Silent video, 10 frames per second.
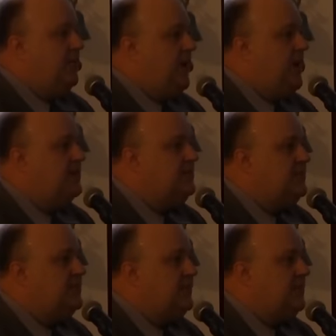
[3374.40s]

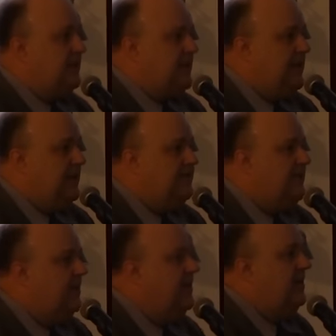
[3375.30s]
anthropologists
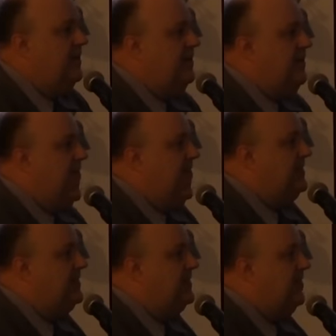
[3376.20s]
believed
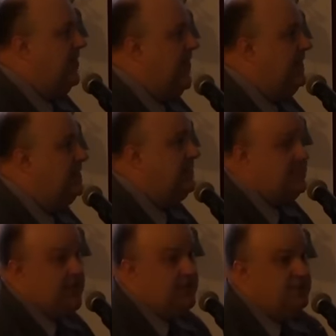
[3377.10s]
that
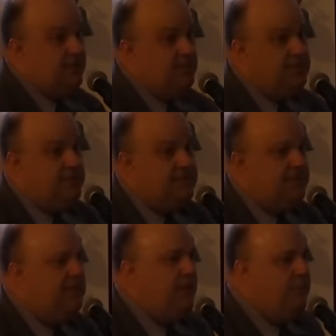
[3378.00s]
Anastasia was
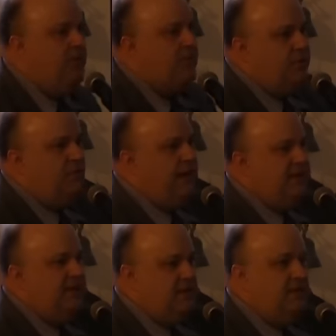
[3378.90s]
missing. They both
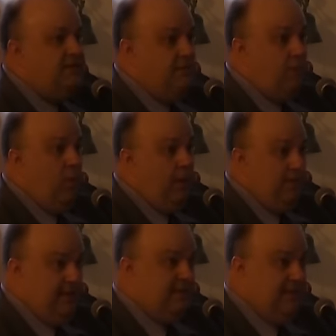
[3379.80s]
agreed that there was a
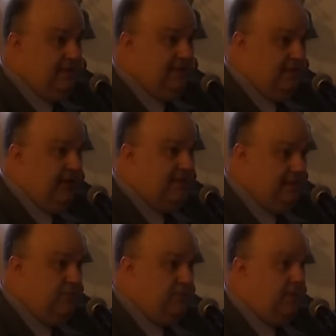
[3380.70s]
boy missing, that
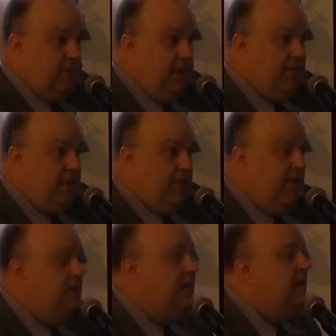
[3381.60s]
Alexei was not
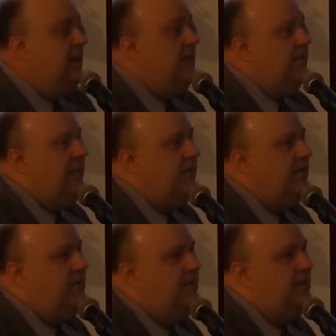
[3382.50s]
there.
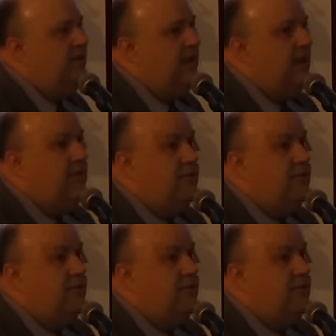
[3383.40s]
But the, the